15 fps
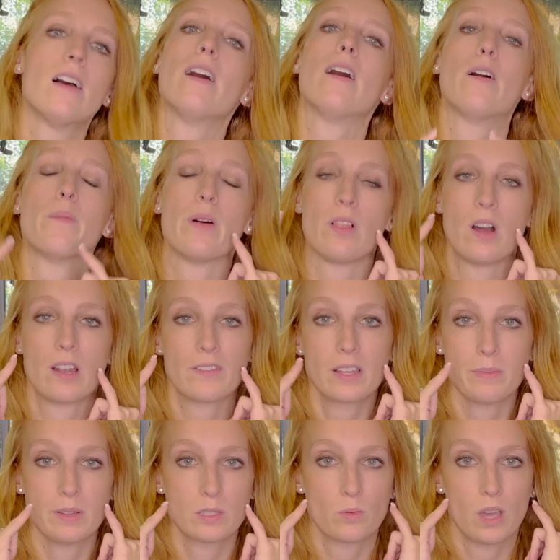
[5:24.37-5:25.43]
A lot of
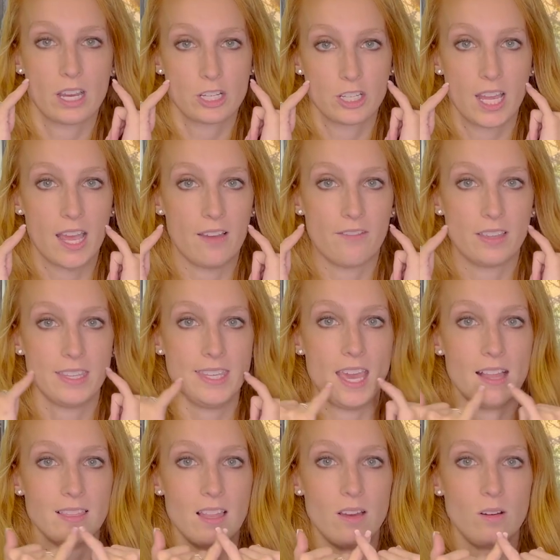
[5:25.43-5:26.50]
chameleons will actually have
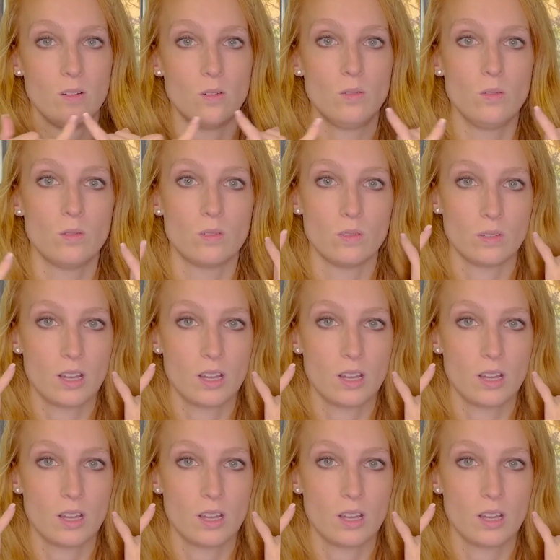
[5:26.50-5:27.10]
yellow